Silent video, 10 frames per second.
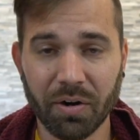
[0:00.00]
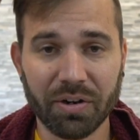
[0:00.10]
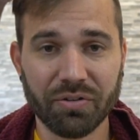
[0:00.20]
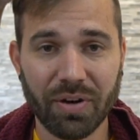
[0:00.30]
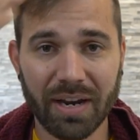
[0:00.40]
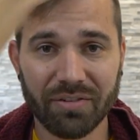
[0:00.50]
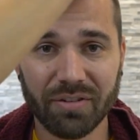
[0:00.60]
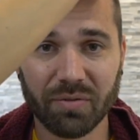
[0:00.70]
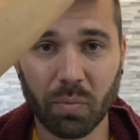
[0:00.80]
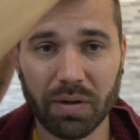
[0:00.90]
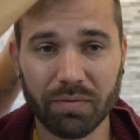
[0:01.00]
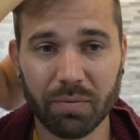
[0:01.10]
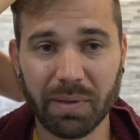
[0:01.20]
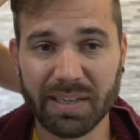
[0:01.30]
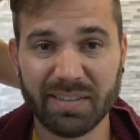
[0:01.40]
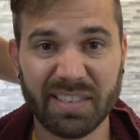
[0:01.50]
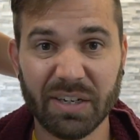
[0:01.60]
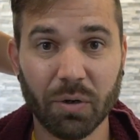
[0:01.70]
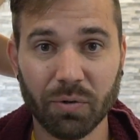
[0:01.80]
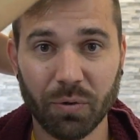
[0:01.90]
her contractions went from like
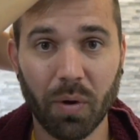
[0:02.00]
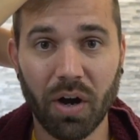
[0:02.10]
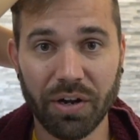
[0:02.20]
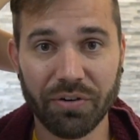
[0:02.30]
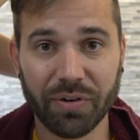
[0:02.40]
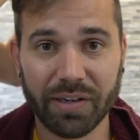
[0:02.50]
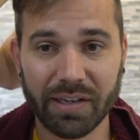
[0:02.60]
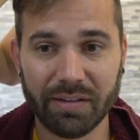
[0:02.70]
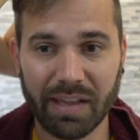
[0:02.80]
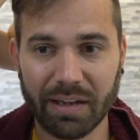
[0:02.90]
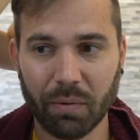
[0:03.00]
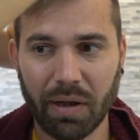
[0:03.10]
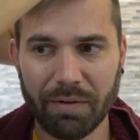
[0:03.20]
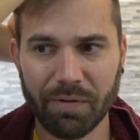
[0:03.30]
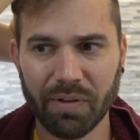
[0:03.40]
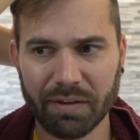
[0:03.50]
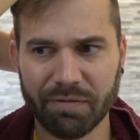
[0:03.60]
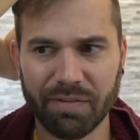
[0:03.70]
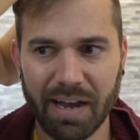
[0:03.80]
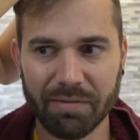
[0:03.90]
zero to a 100 in like, I felt like
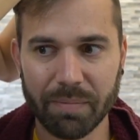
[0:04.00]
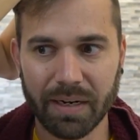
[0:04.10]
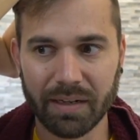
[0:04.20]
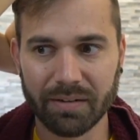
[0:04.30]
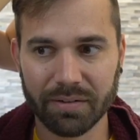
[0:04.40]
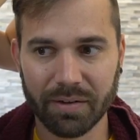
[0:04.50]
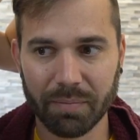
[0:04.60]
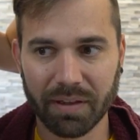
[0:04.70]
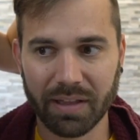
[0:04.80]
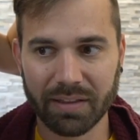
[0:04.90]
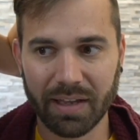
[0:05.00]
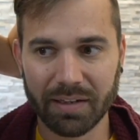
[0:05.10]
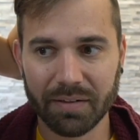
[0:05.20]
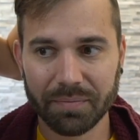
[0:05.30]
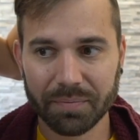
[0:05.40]
five minutes or something like yeah, that. Yeah, it